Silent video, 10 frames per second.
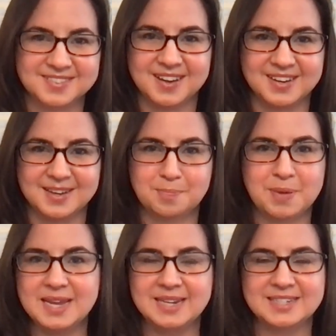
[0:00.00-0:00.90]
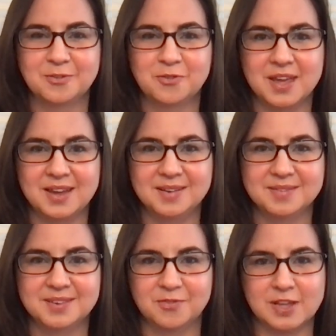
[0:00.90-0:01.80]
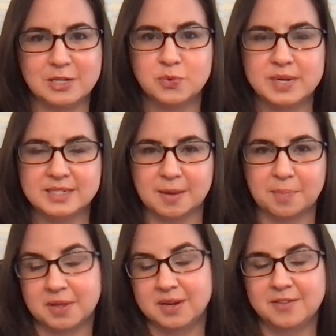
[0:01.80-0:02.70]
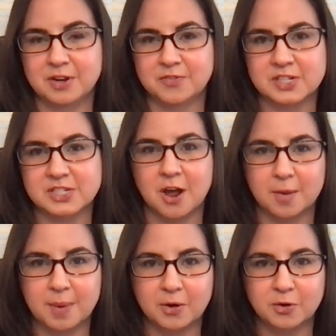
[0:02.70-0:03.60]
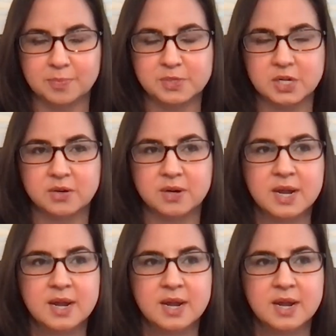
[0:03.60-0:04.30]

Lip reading: I get pinged if they tweet something, even if it's not about crypto.